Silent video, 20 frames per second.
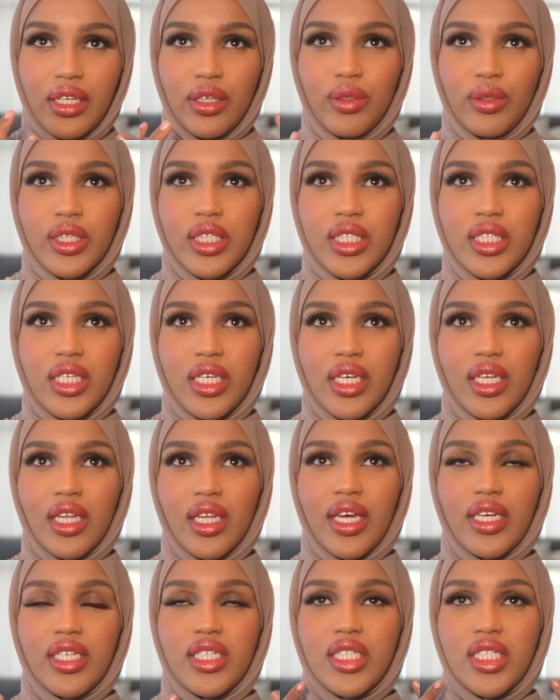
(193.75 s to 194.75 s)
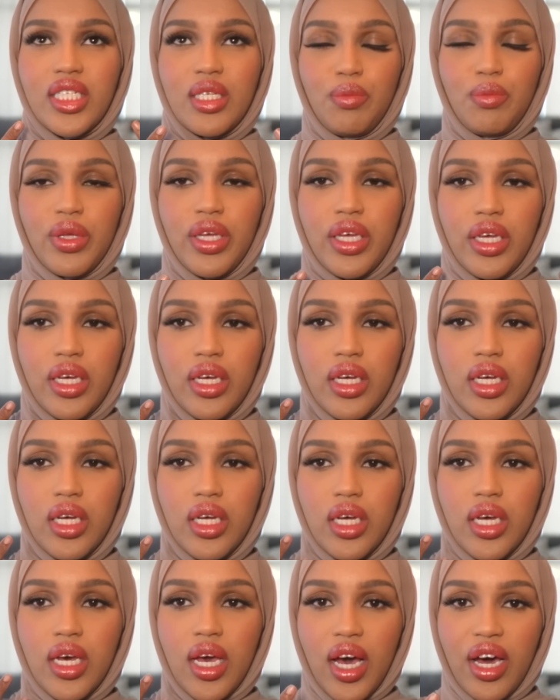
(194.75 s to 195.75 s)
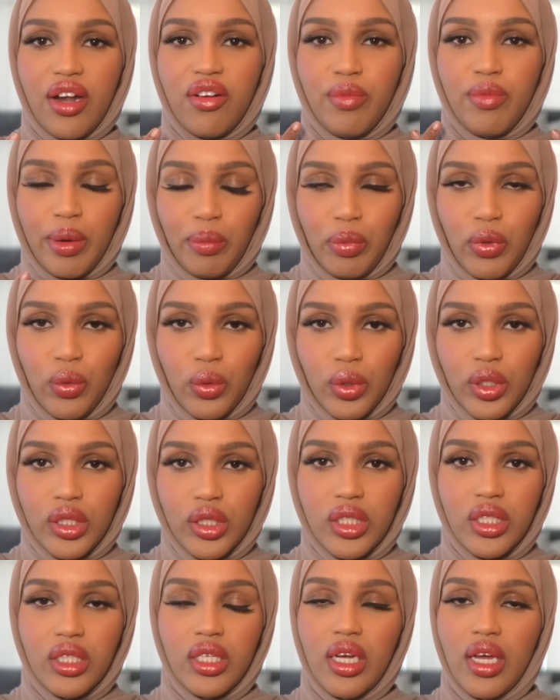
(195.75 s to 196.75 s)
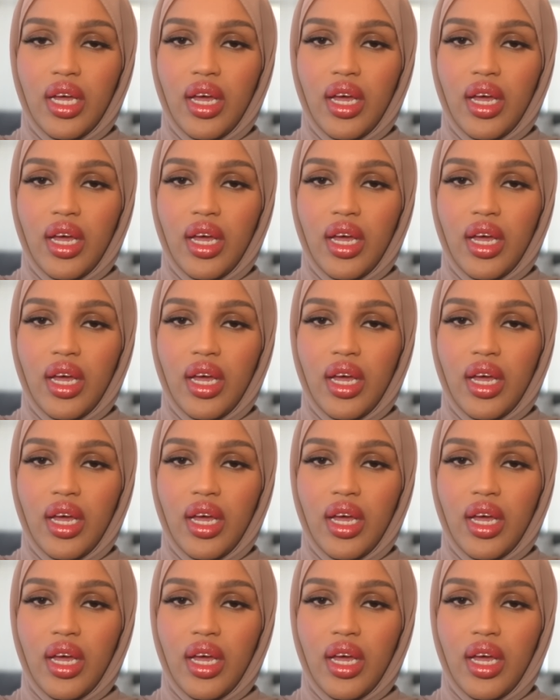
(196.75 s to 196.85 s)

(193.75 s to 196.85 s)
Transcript: You could see it like seeping out of my pores